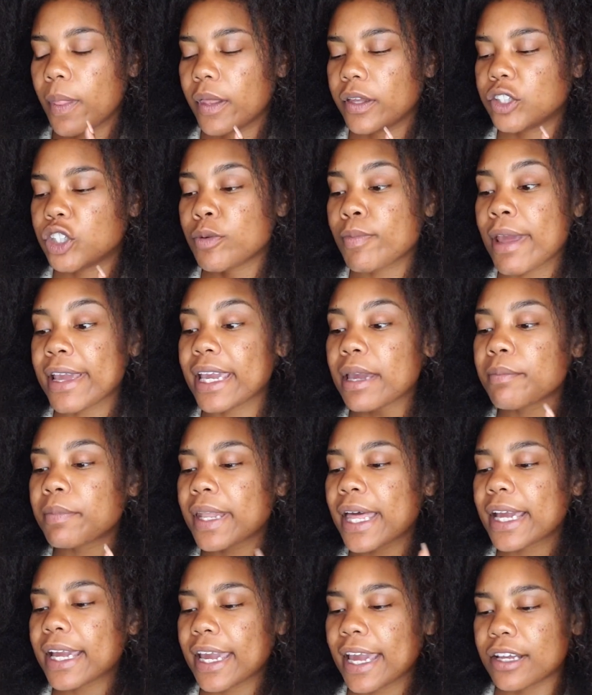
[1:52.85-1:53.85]
Jamaican
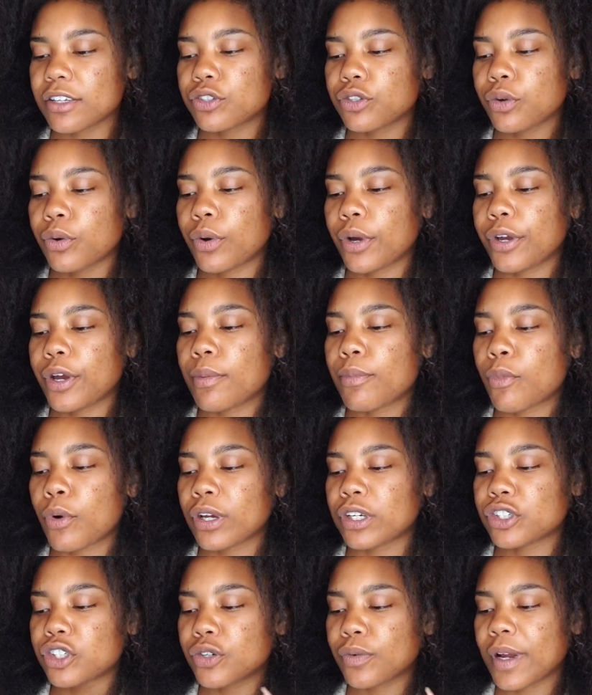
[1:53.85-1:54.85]
black castor oil
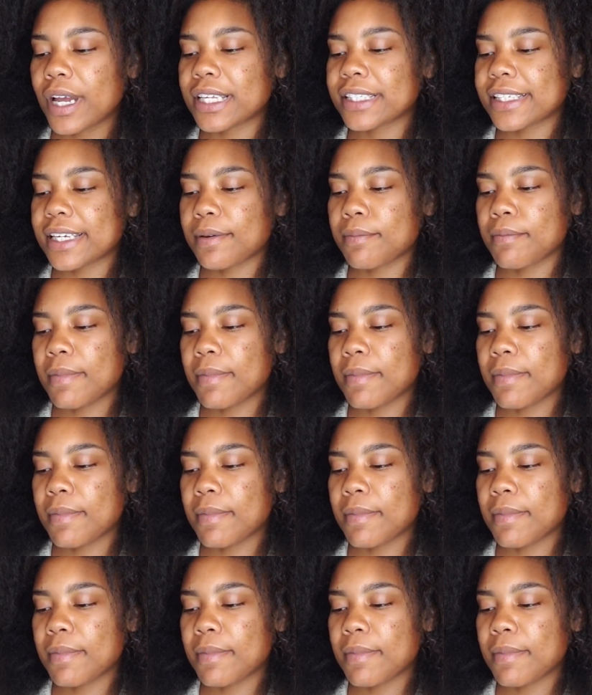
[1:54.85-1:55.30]
moisturizing